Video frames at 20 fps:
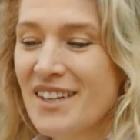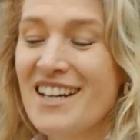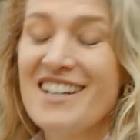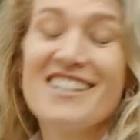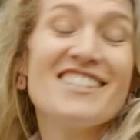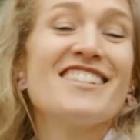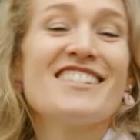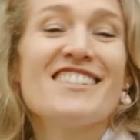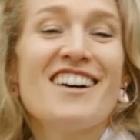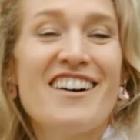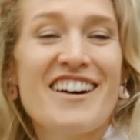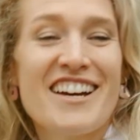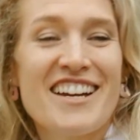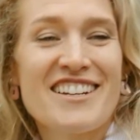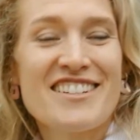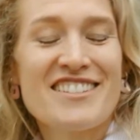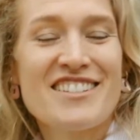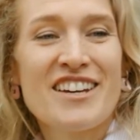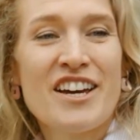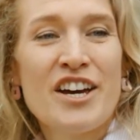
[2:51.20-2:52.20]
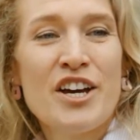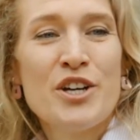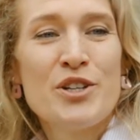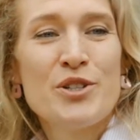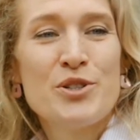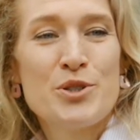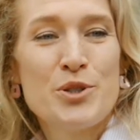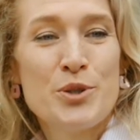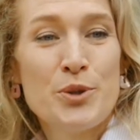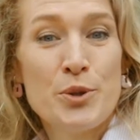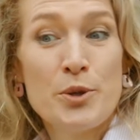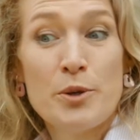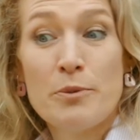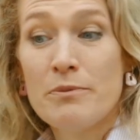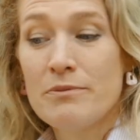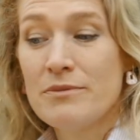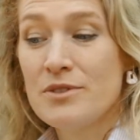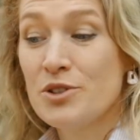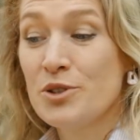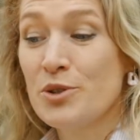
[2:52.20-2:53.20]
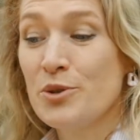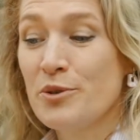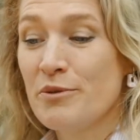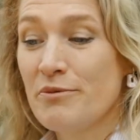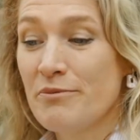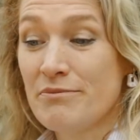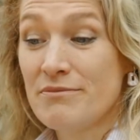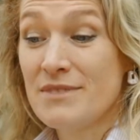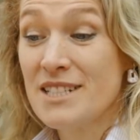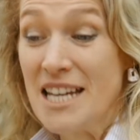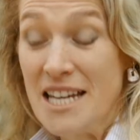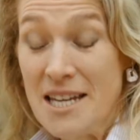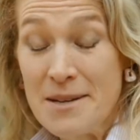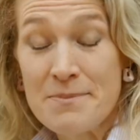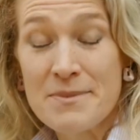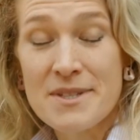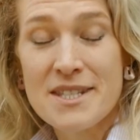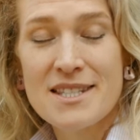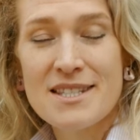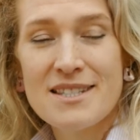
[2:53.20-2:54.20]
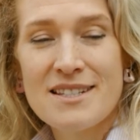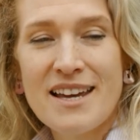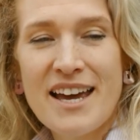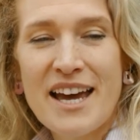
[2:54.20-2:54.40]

assigned to teams,